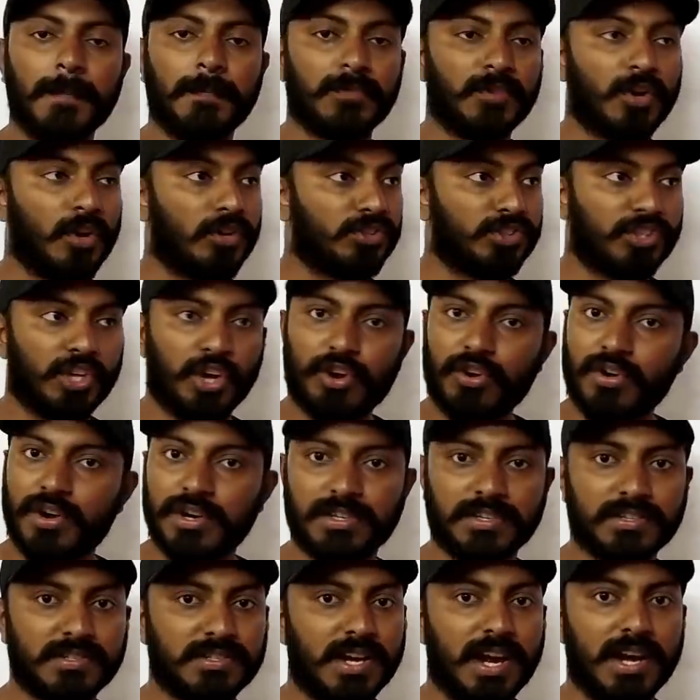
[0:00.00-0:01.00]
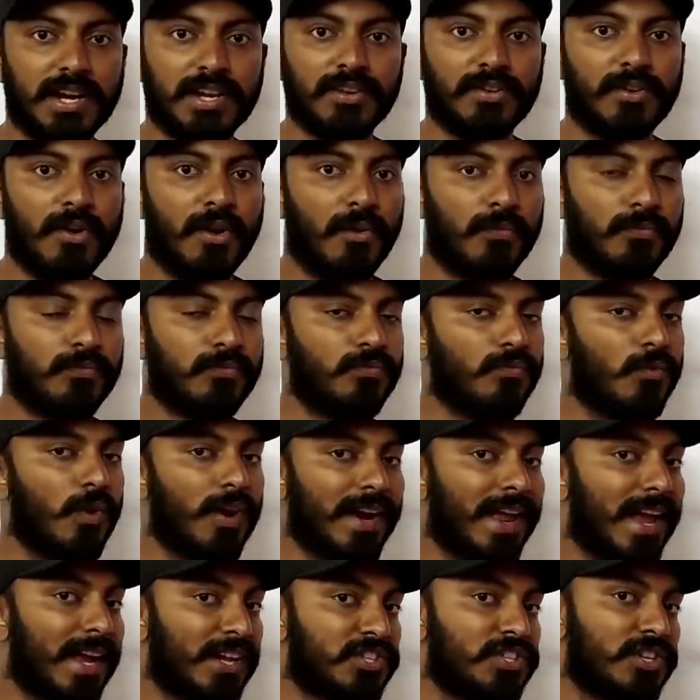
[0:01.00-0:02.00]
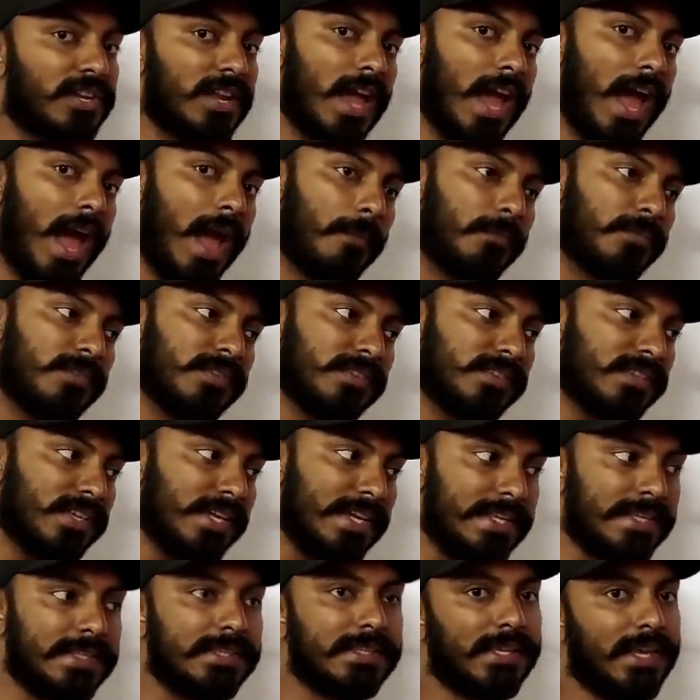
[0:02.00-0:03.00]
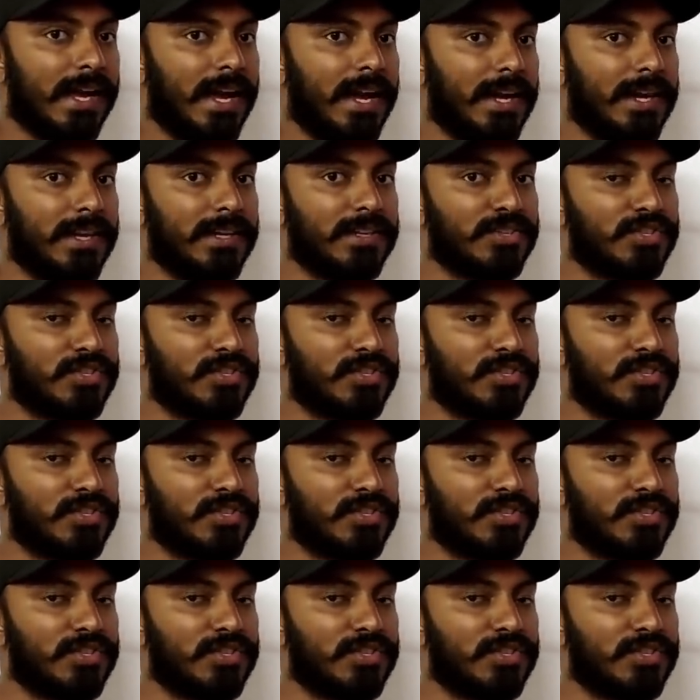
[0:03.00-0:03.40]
or thorough understanding of what actually happens inside,